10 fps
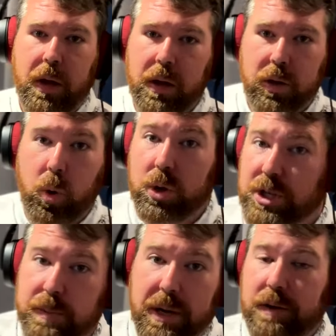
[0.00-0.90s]

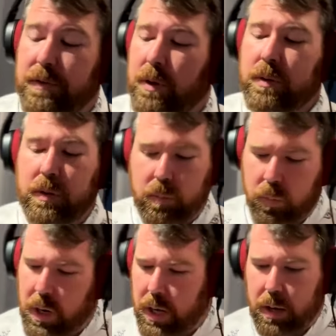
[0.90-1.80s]
gorgeous microphone,
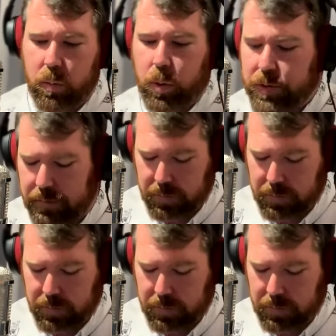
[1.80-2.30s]
worth every